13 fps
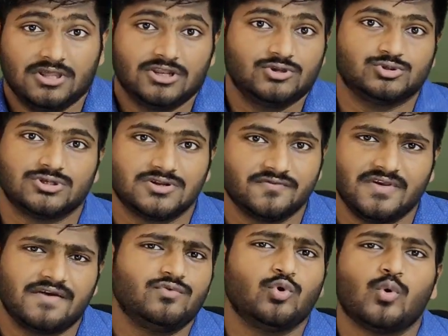Dear user,
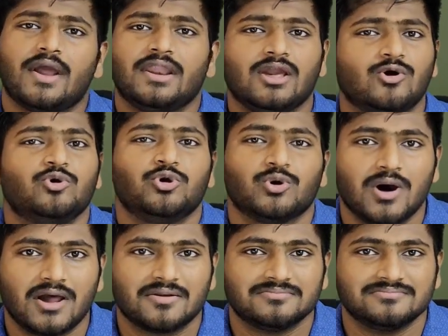we have no idea who
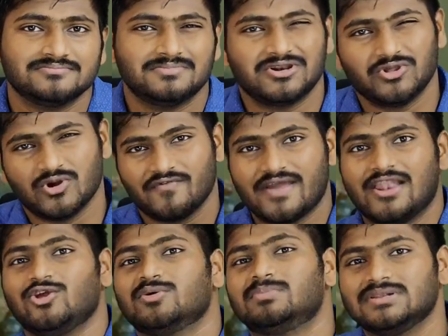you are, but you are
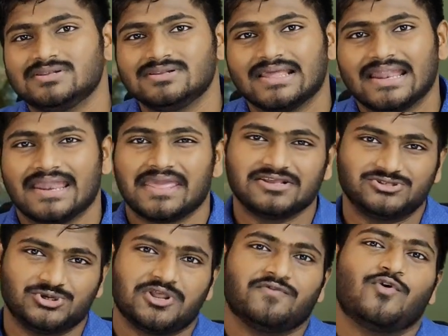valuable and here's your
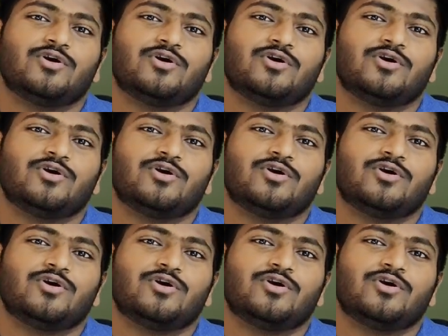reward.